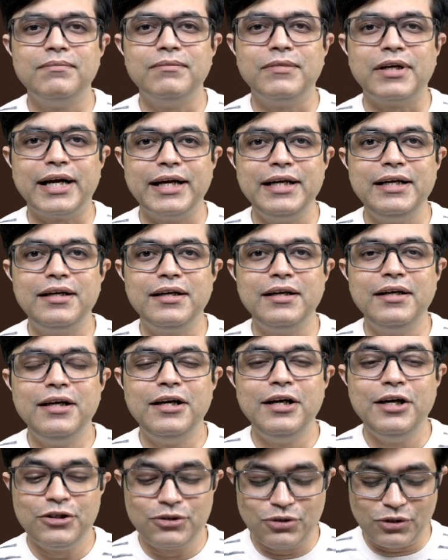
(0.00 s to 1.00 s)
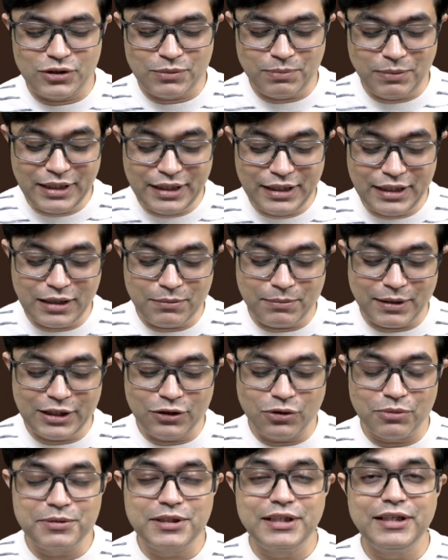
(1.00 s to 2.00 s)
right? So splenic
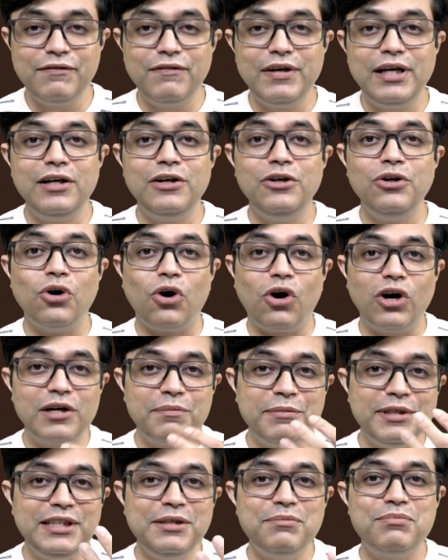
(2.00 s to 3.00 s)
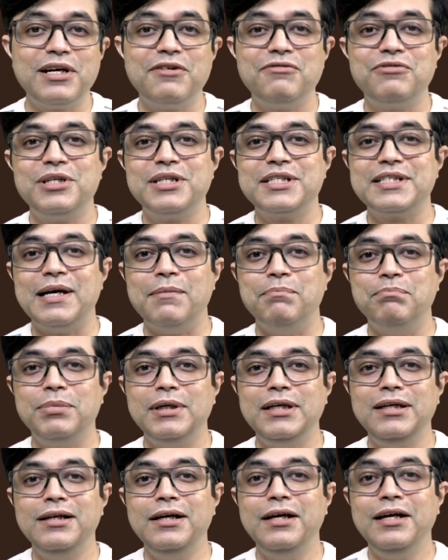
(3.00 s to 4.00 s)
biopsy will not be the preferred
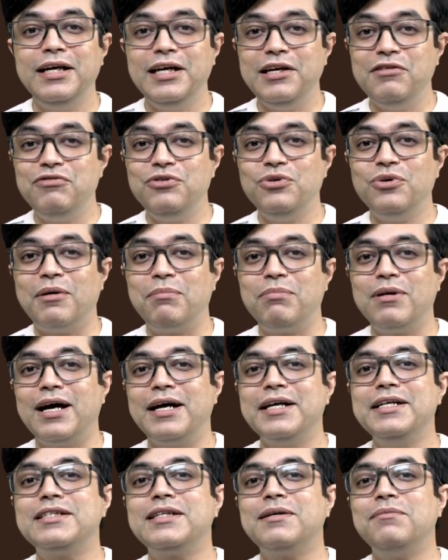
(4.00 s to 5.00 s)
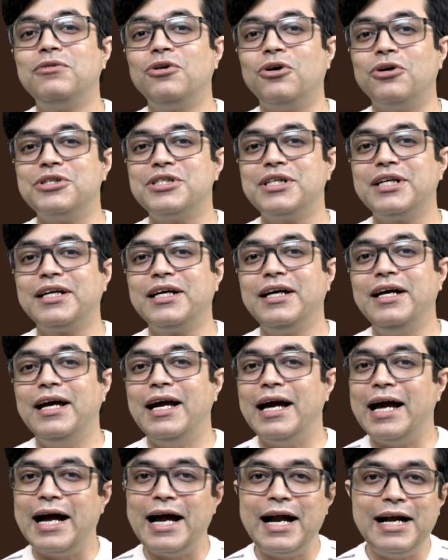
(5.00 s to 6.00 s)
sample if you apply some logic
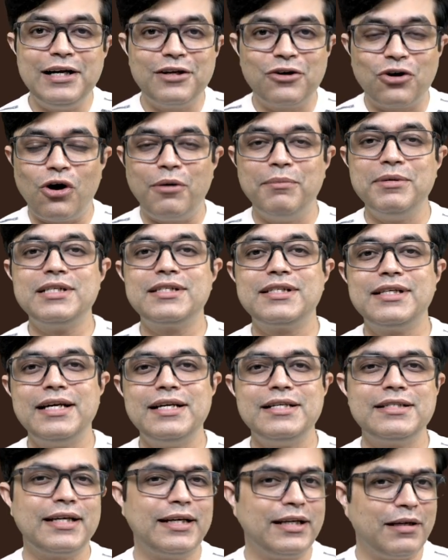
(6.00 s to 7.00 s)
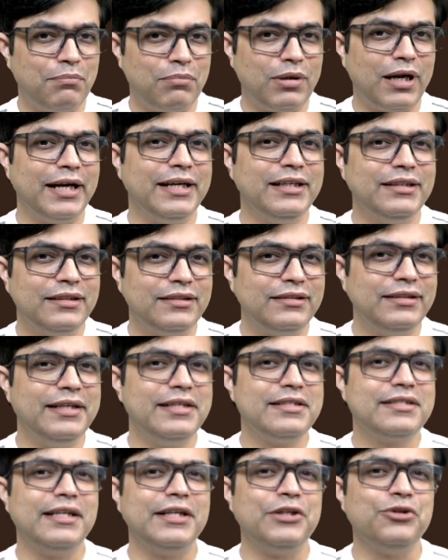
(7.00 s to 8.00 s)
and common sense and apply the
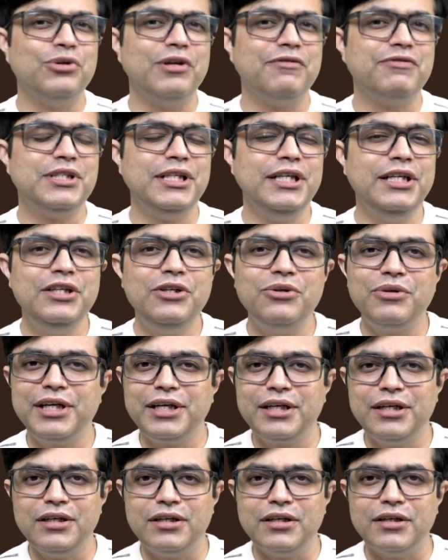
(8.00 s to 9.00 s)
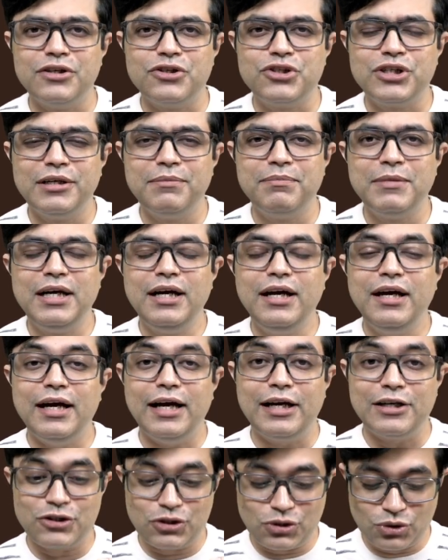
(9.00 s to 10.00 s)
things that you have seen during internship.
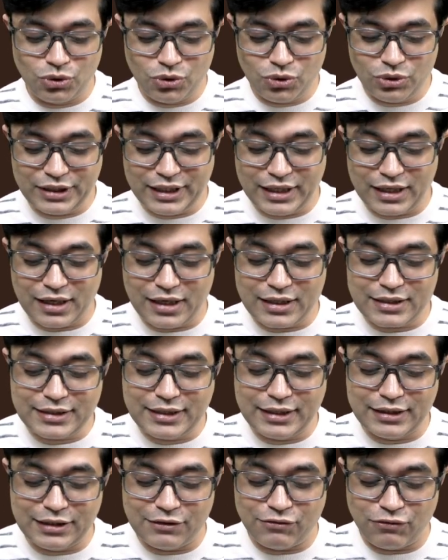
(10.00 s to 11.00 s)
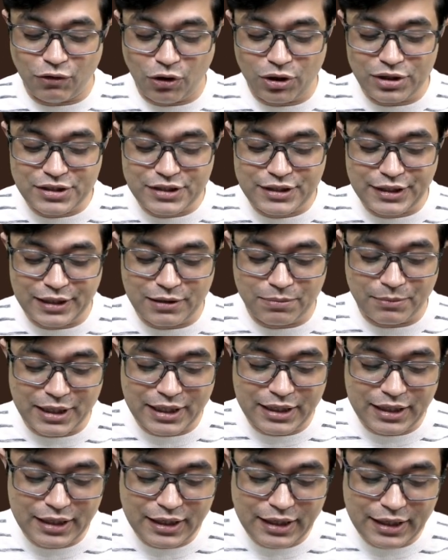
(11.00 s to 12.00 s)
And so they are asking the false
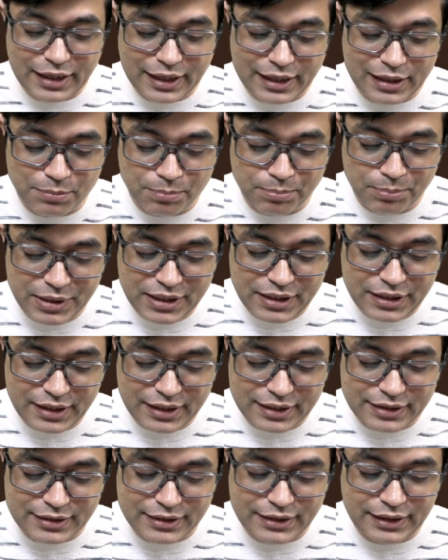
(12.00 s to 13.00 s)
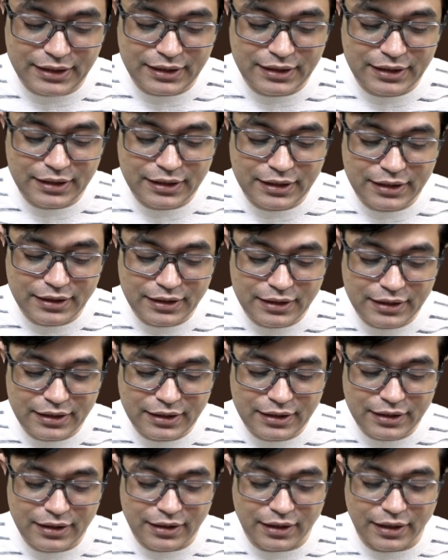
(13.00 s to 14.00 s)
statement, and B is the
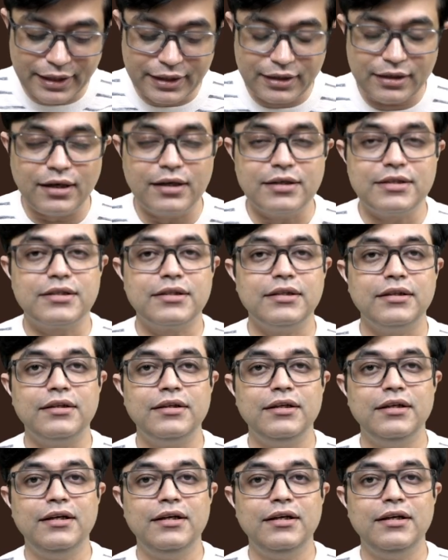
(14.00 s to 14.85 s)
correct answer.